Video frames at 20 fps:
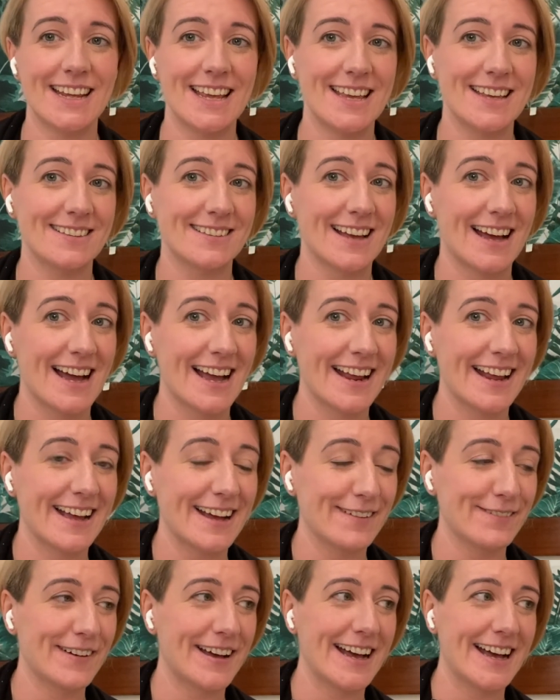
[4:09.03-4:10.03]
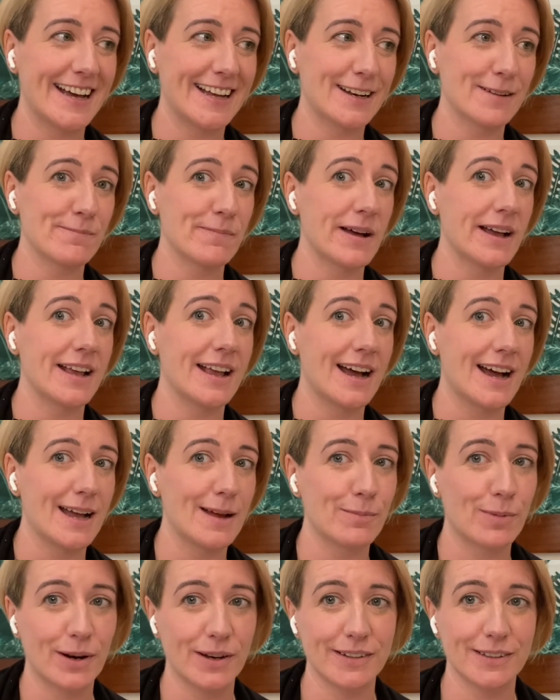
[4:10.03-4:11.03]
is I have had my
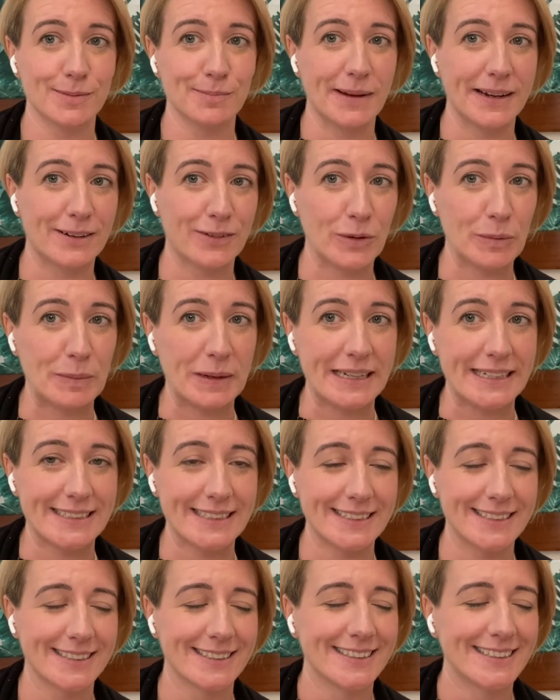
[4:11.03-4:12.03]
eyebrows microbladed.